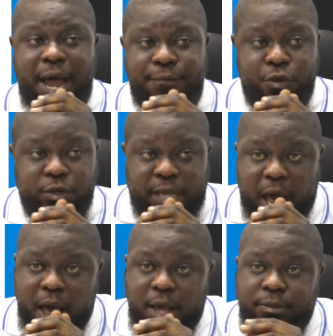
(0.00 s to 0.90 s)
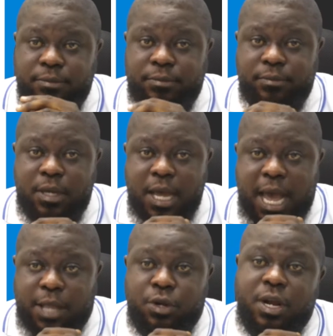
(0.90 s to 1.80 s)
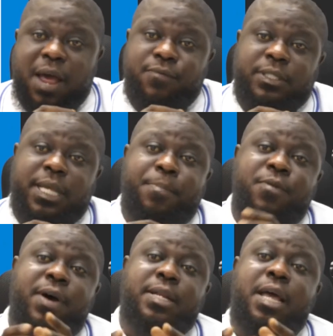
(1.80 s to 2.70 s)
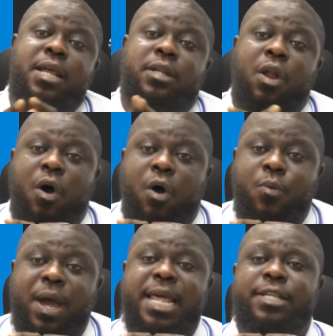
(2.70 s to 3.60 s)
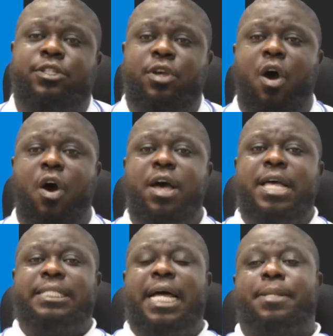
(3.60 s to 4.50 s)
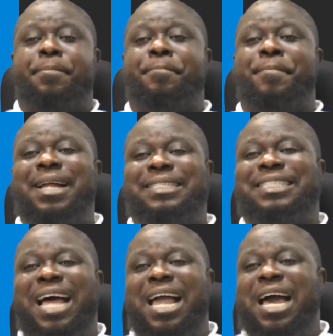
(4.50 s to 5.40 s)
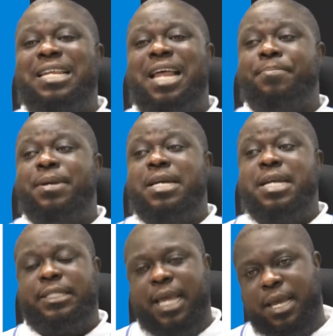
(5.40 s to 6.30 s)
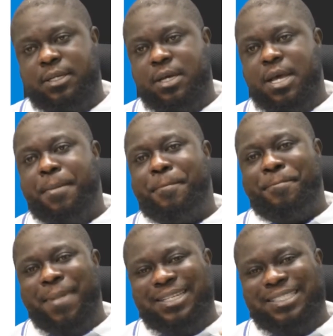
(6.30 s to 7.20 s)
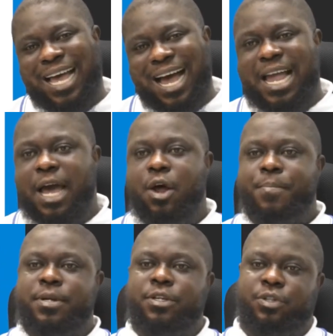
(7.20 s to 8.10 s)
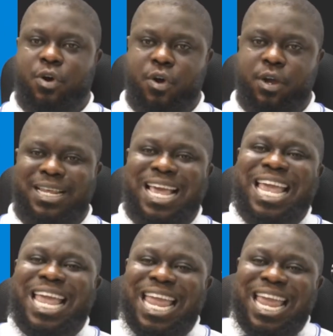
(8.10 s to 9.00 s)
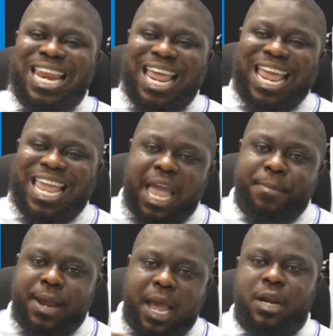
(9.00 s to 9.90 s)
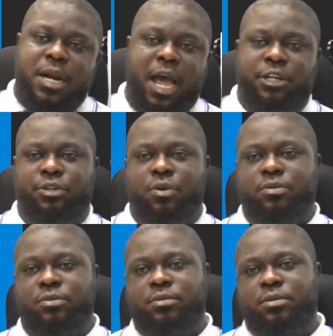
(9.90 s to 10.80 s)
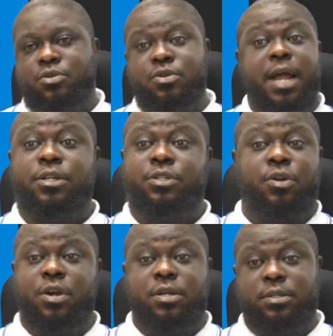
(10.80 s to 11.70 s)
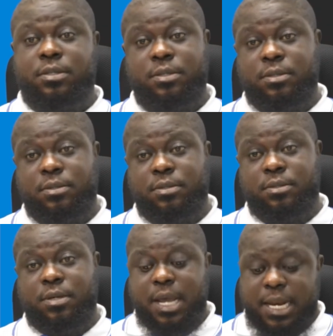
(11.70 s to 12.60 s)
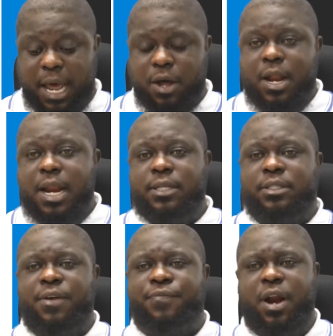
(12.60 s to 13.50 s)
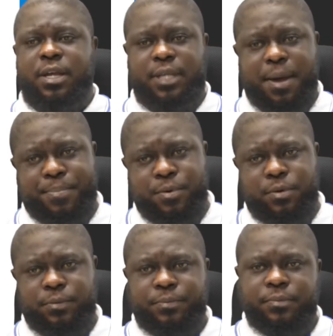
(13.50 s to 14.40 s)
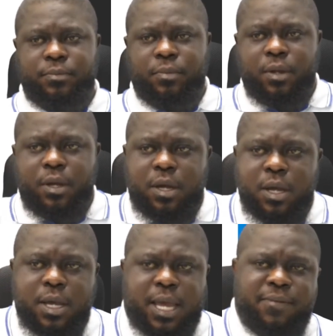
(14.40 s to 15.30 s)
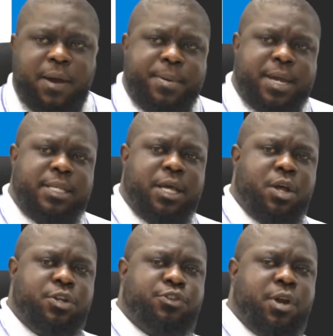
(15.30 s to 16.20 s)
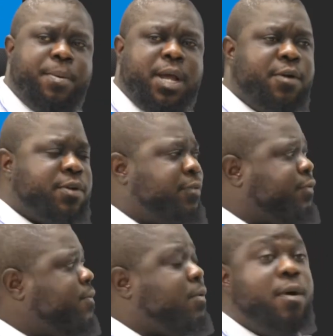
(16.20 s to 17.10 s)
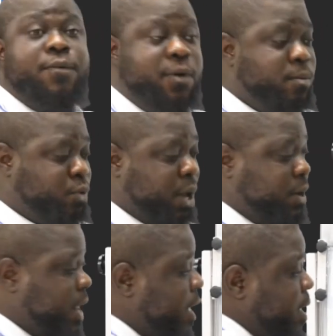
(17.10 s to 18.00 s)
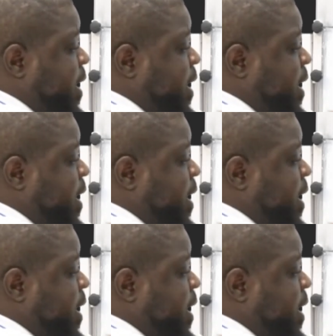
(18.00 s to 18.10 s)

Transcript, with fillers: Lavoisier. Antonio Lavoisier provided this law when he saw that matter can either be created, matter cannot be destroyed in a chemical reaction. You destroy it. Now, let's take, for example, it cannot be created or destroyed, but can transform from one form to another.